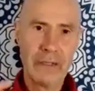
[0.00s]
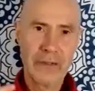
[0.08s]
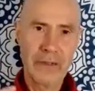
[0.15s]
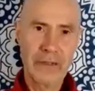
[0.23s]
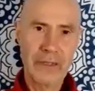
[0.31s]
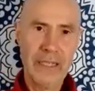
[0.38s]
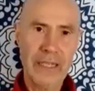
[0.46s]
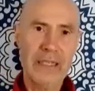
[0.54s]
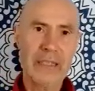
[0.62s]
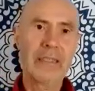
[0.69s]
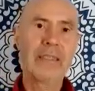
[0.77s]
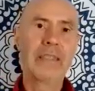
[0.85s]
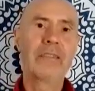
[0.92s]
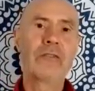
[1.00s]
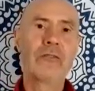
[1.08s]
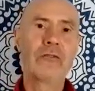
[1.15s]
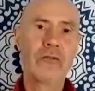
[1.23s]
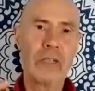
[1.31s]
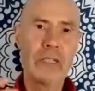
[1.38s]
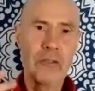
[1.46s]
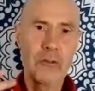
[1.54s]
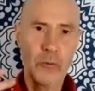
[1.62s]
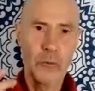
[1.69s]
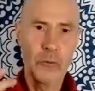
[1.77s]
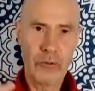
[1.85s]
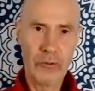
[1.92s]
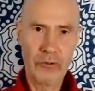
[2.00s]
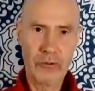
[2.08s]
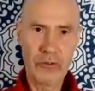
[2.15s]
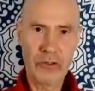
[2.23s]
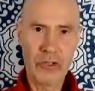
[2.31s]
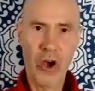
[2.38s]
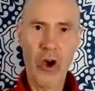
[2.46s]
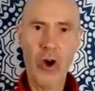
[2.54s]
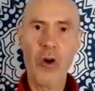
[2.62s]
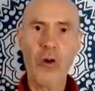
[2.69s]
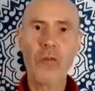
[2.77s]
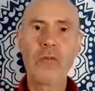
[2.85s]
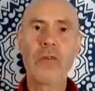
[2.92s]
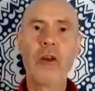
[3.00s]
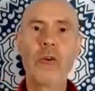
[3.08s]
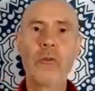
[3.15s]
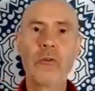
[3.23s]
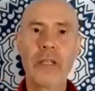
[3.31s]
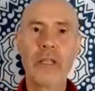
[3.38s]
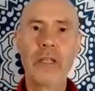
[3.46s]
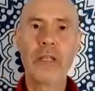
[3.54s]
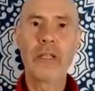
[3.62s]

the kidneys and adrenals can start offloading.